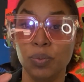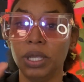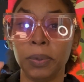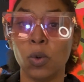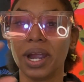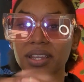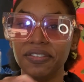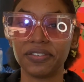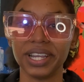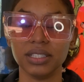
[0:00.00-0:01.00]
people were
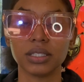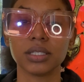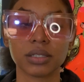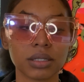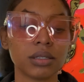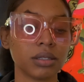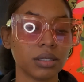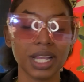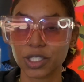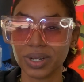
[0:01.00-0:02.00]
different.
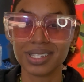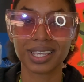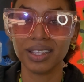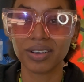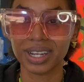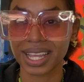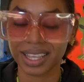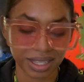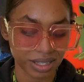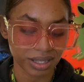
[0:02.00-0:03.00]
That's what the skin color
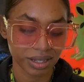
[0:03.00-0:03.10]
is.